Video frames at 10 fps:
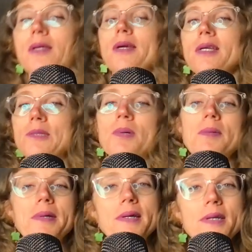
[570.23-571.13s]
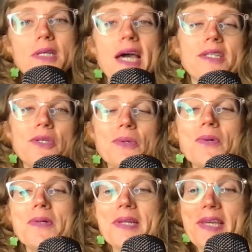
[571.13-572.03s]
it's probably going to die too
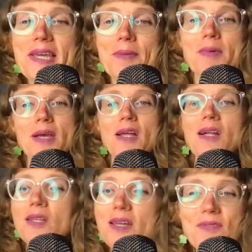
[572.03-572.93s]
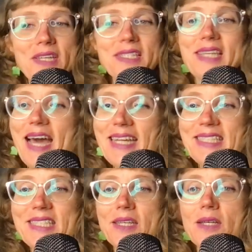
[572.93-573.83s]
early game. Love these guys.